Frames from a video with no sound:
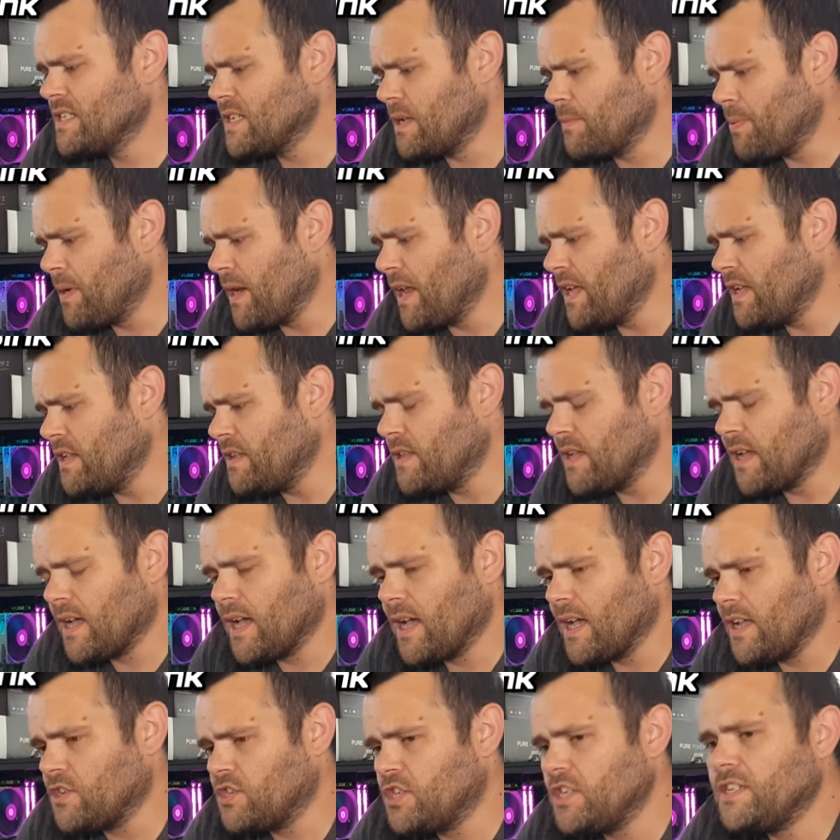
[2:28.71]
I played
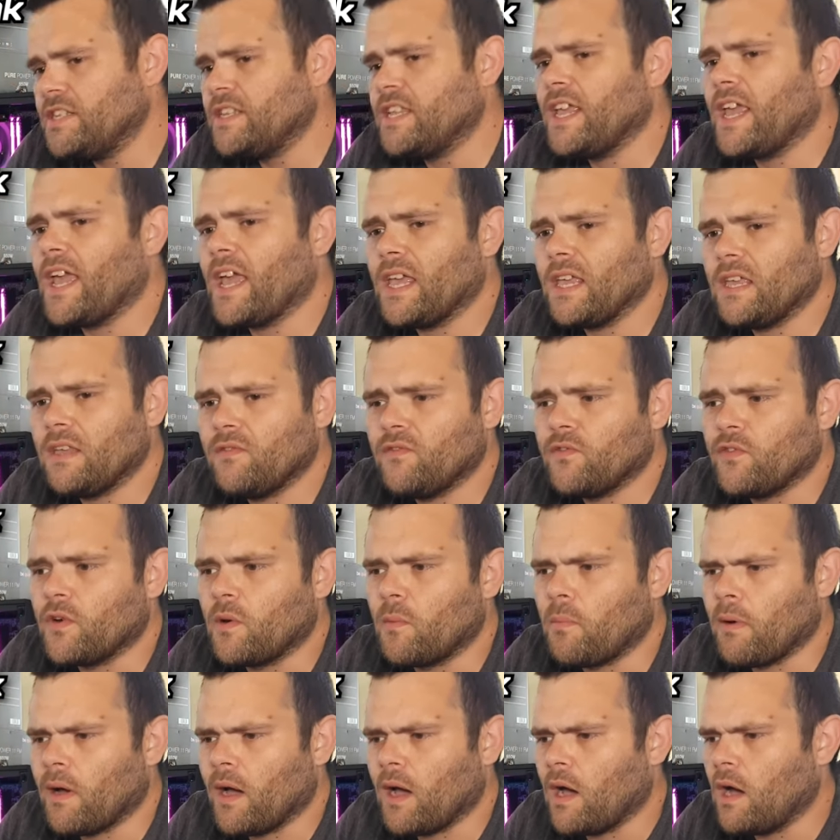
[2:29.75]
uh, G T A for
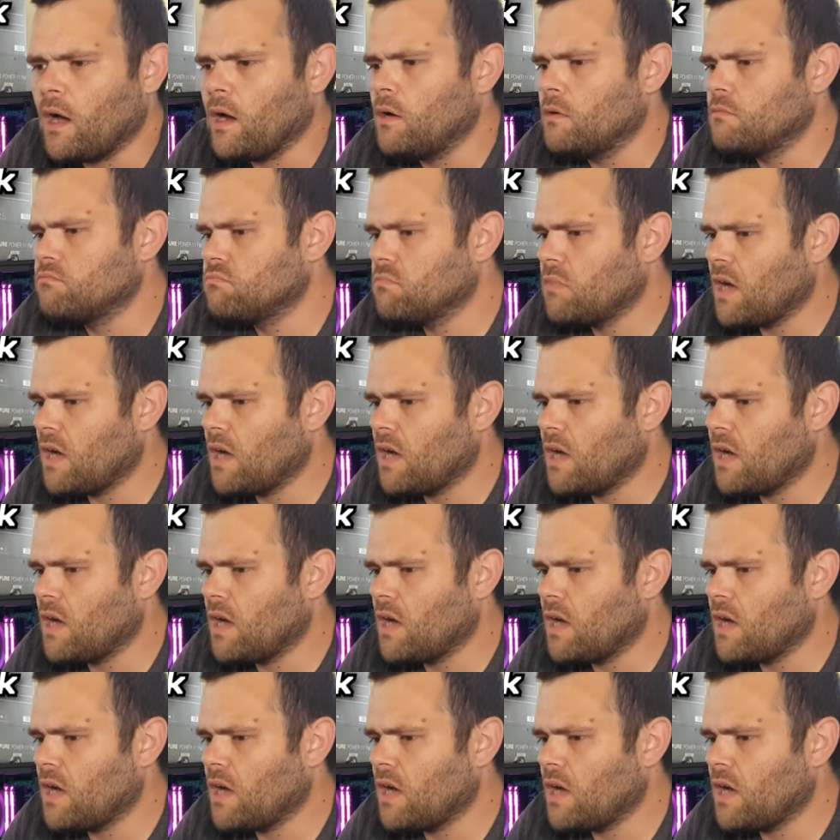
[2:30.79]
about